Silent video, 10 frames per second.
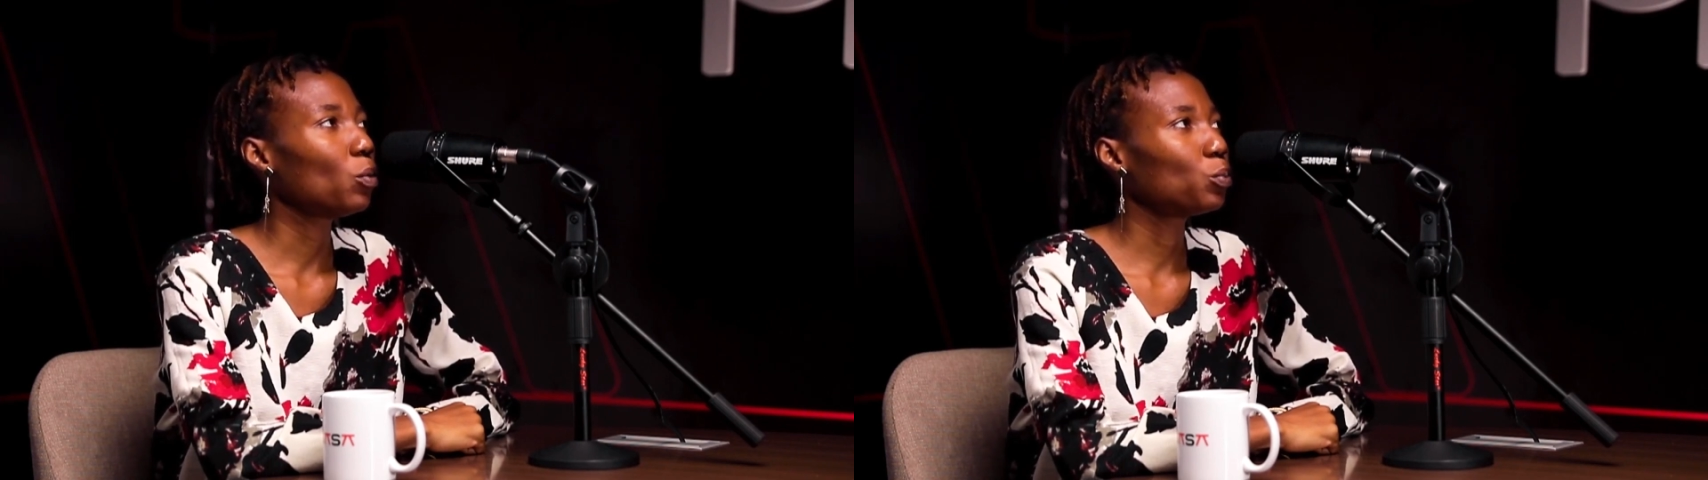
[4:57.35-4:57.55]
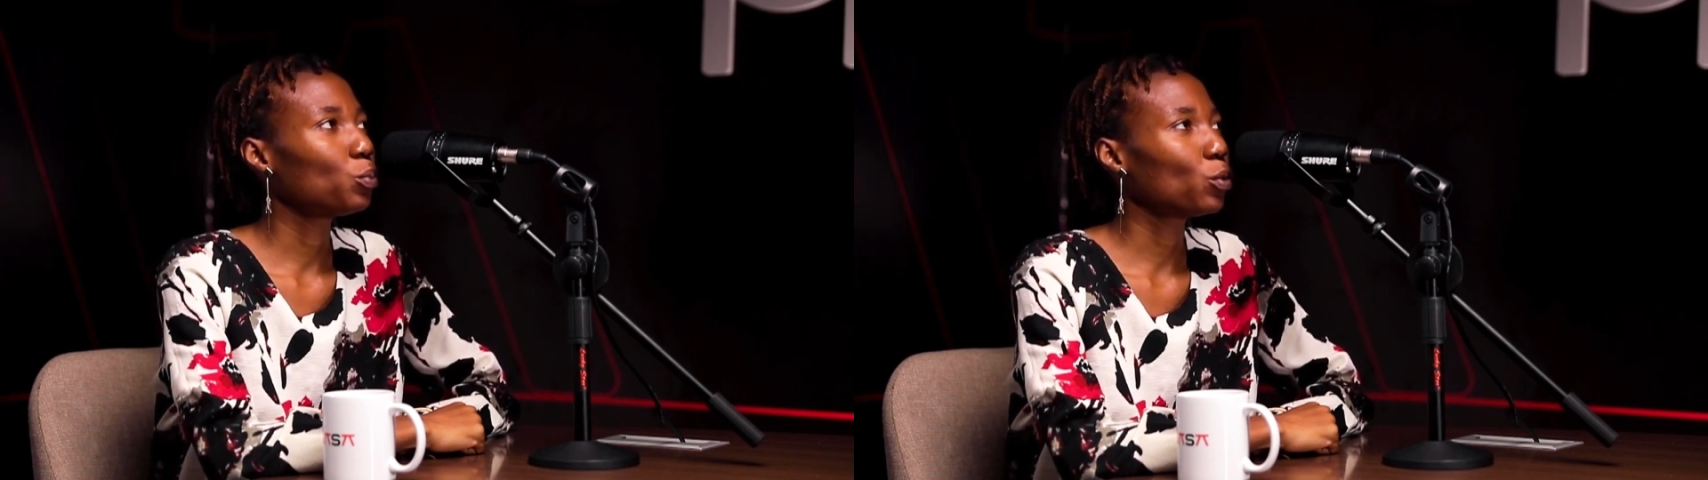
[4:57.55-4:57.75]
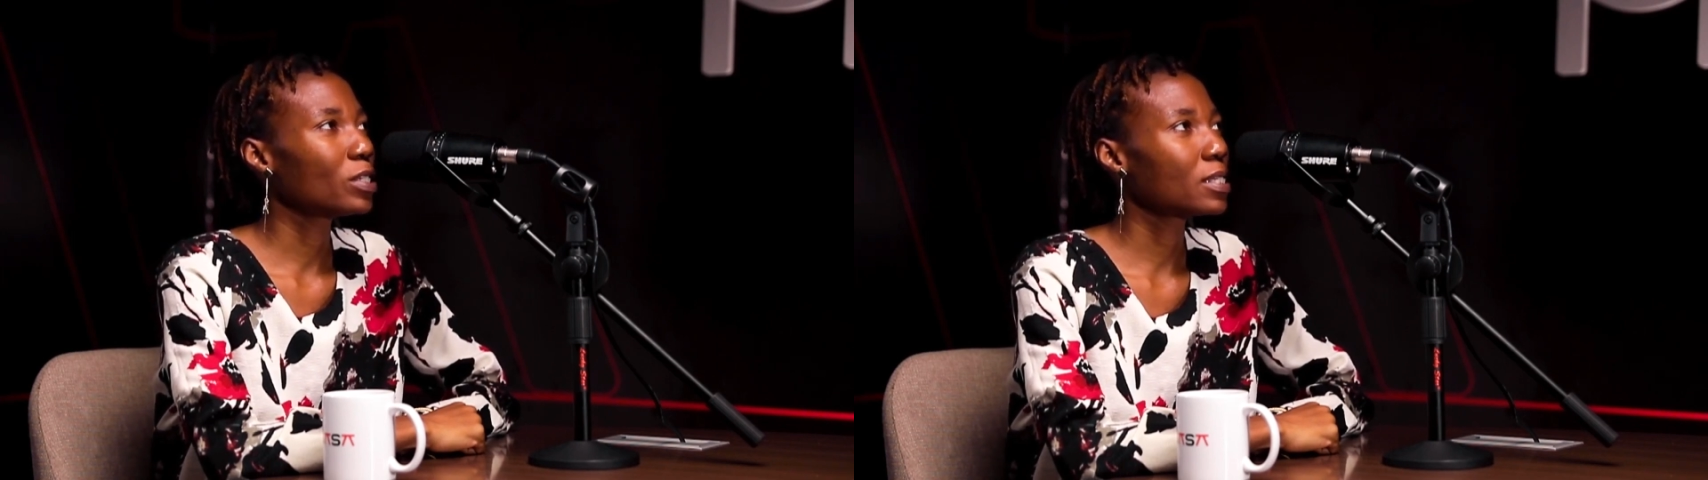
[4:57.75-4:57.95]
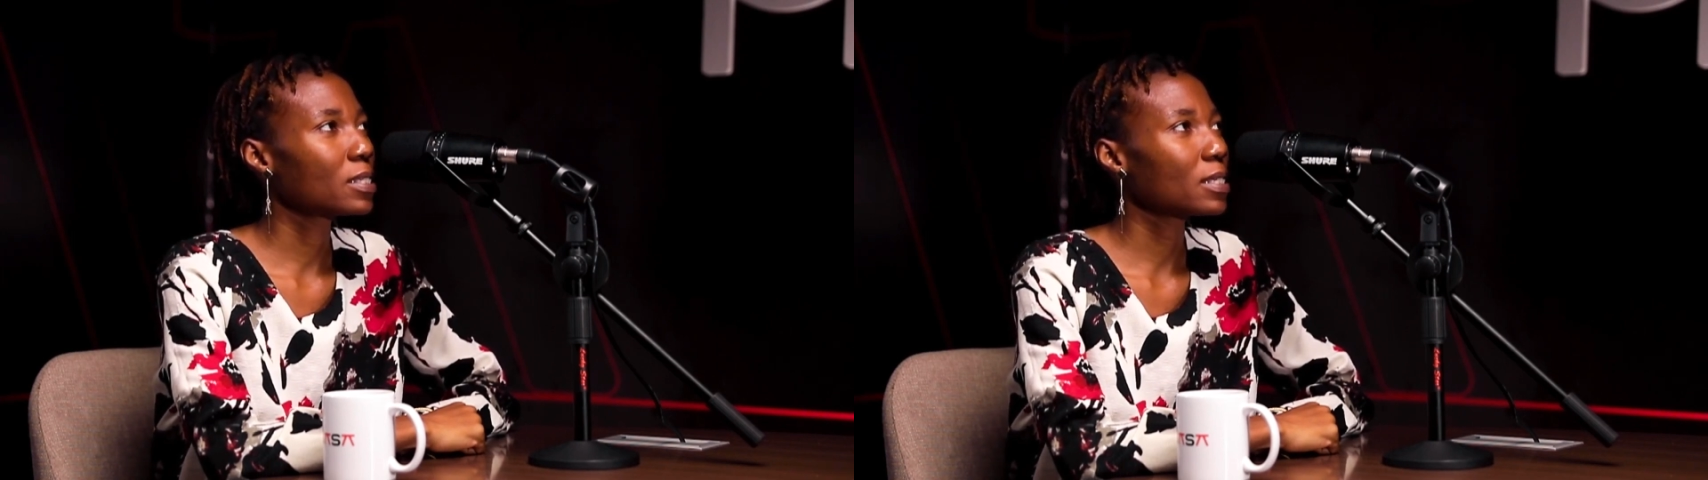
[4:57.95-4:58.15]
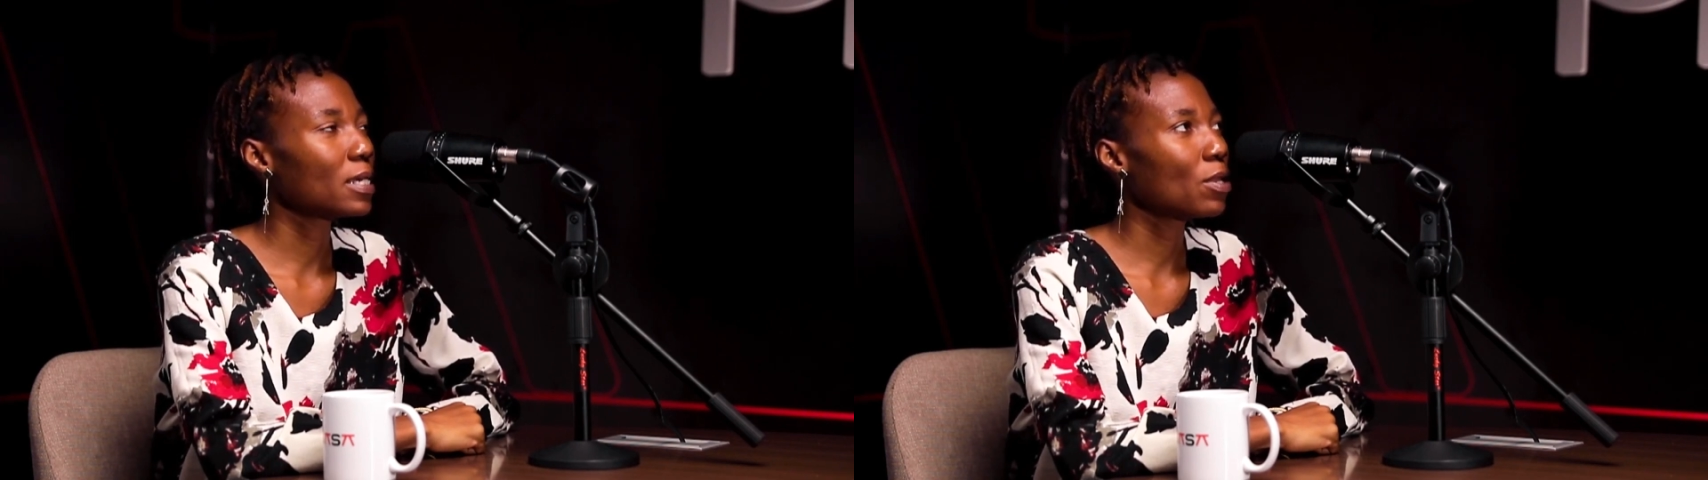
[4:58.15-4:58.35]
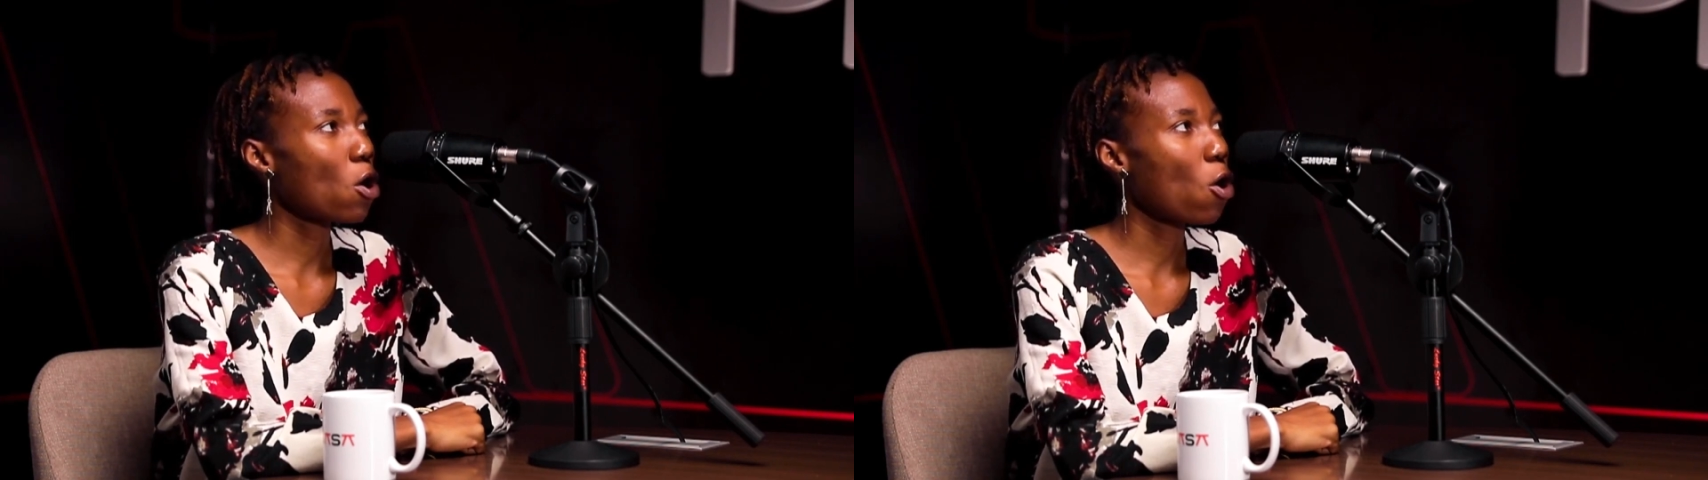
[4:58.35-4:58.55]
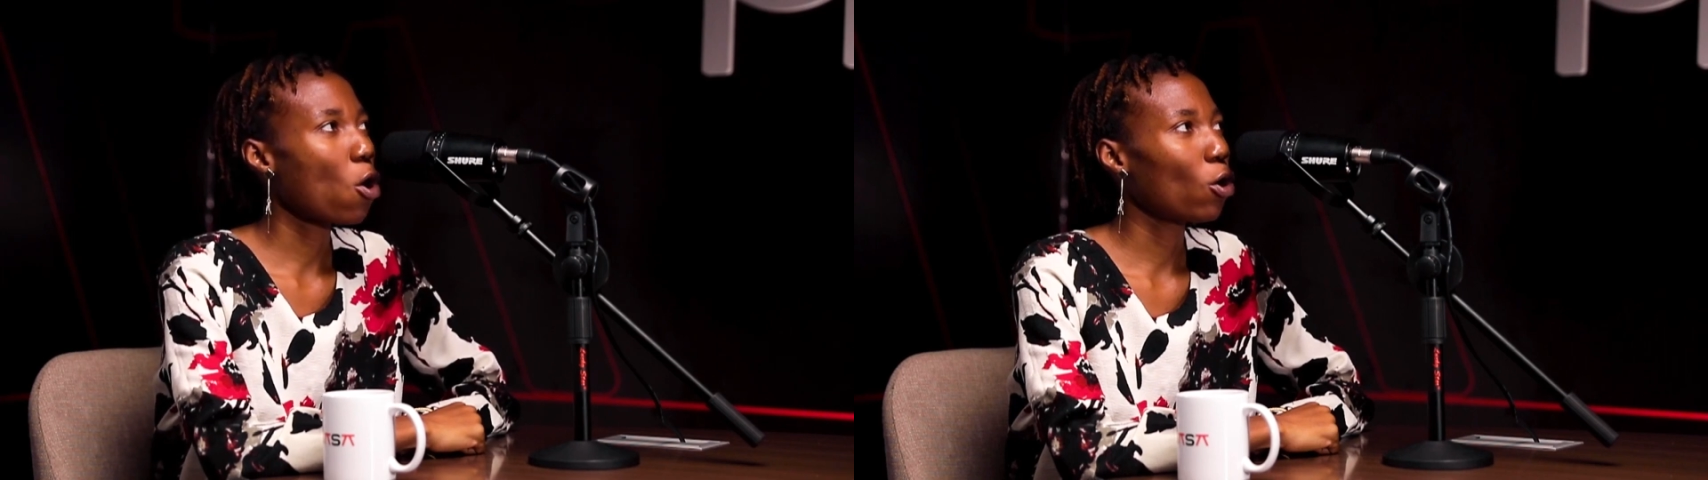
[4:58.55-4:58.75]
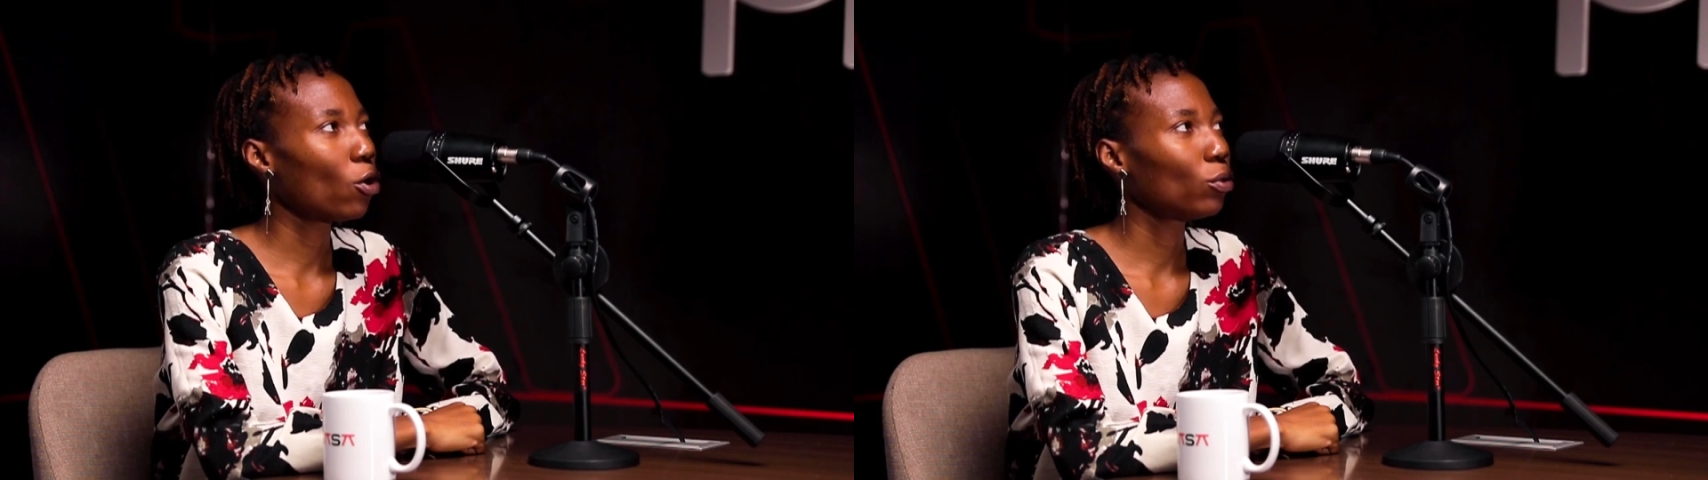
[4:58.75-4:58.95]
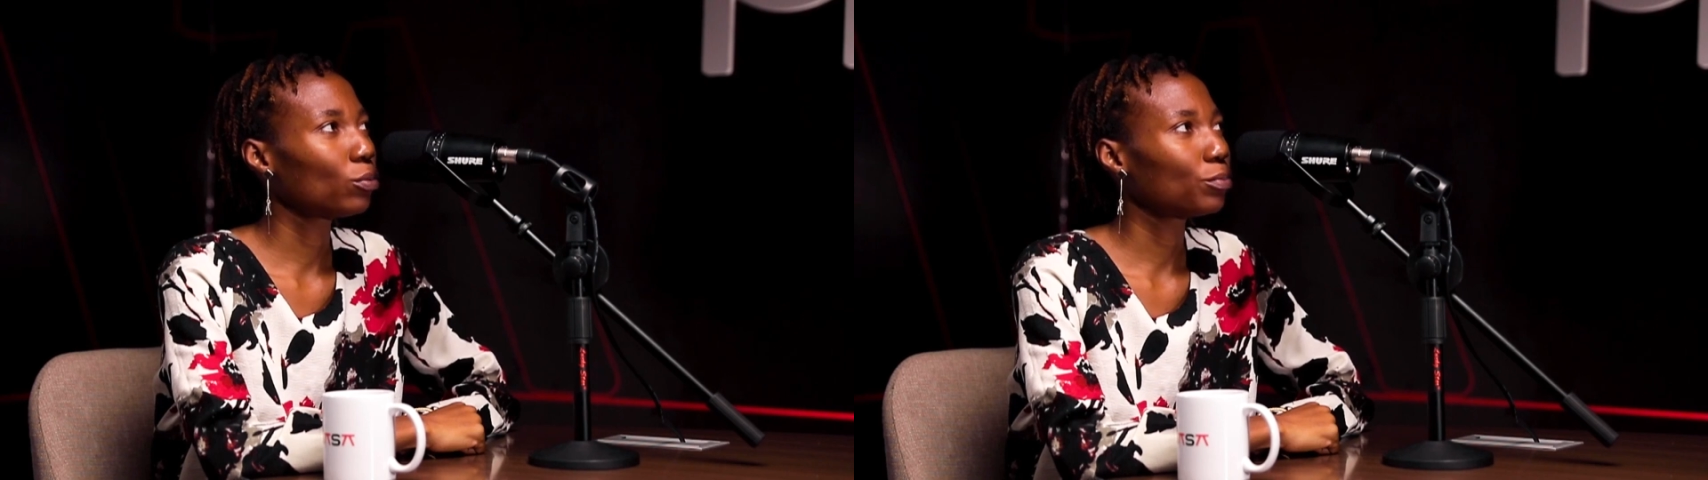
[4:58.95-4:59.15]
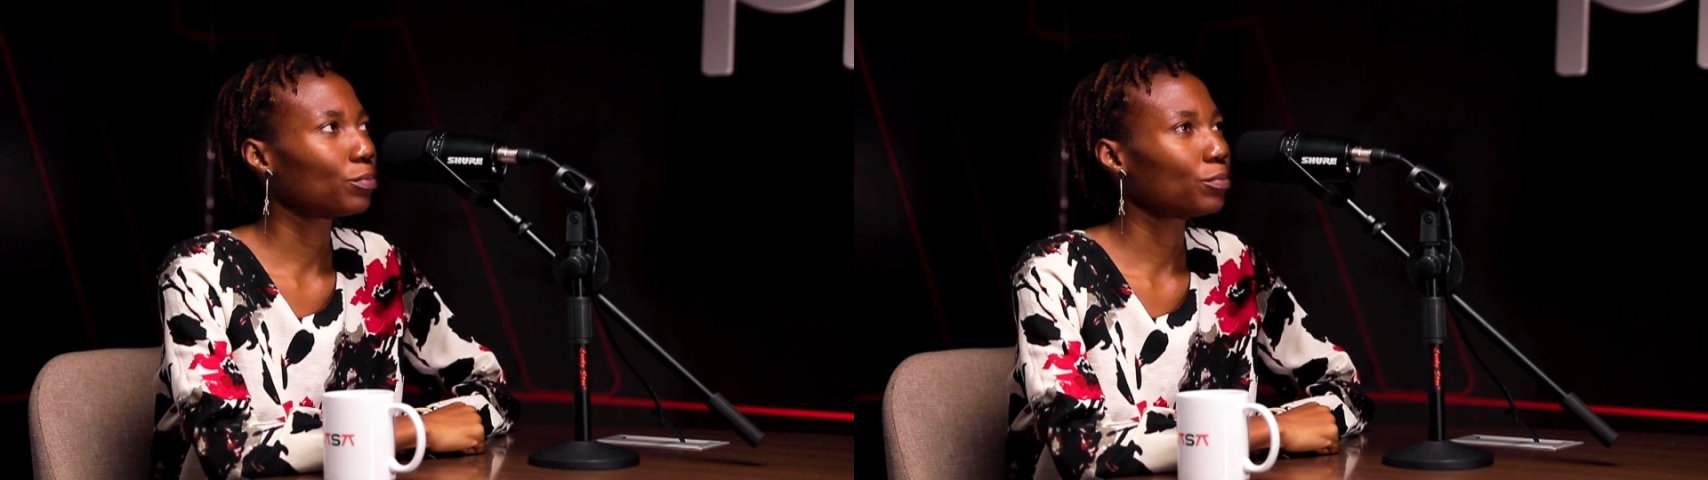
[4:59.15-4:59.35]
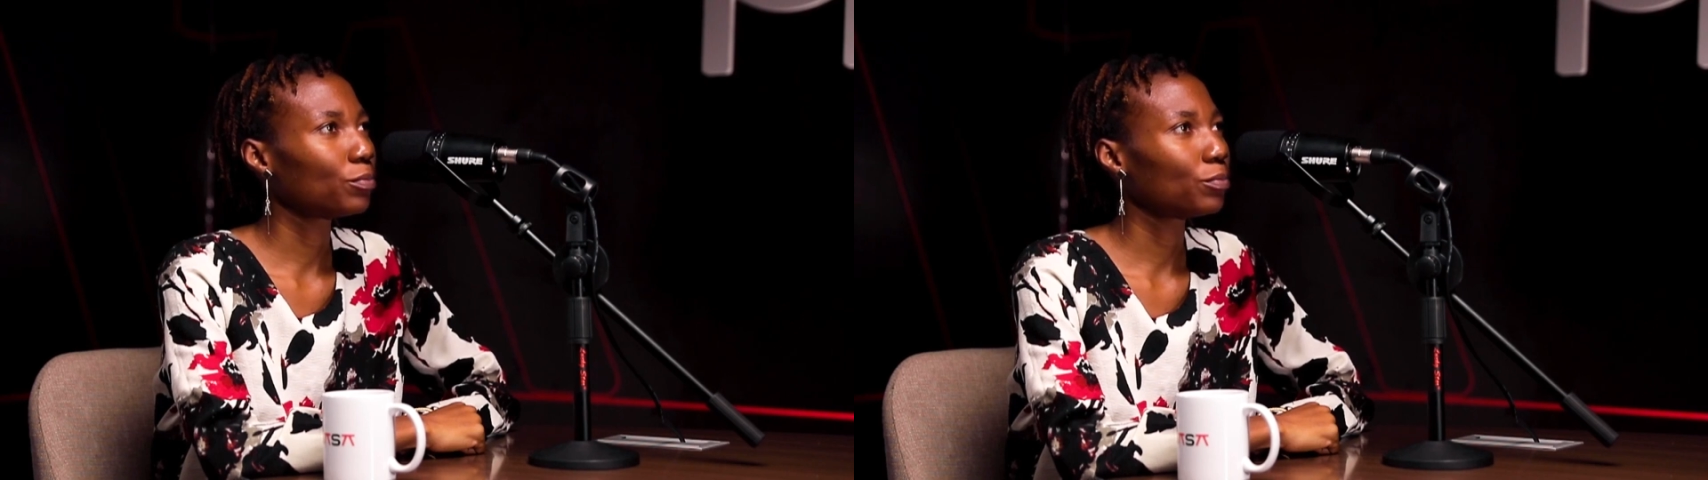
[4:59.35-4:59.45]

was it all